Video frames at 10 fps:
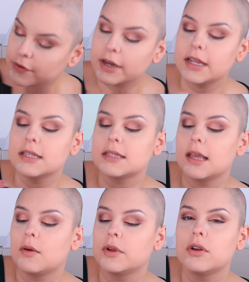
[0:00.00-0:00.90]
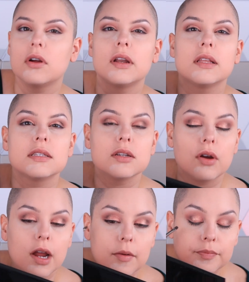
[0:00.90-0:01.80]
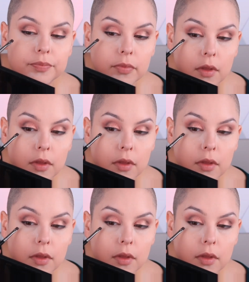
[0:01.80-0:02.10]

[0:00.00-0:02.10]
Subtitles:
funny is like when you're on Instagram